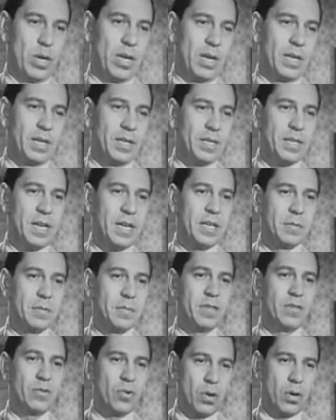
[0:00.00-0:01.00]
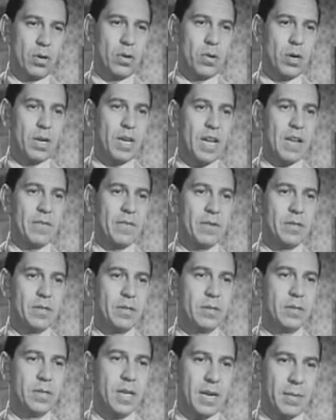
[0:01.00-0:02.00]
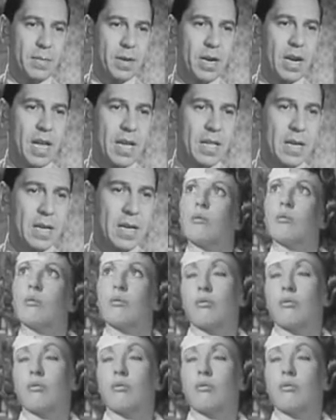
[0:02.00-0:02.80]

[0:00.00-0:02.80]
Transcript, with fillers: Well, any salesmen, door-to-door canvassers, anybody like that?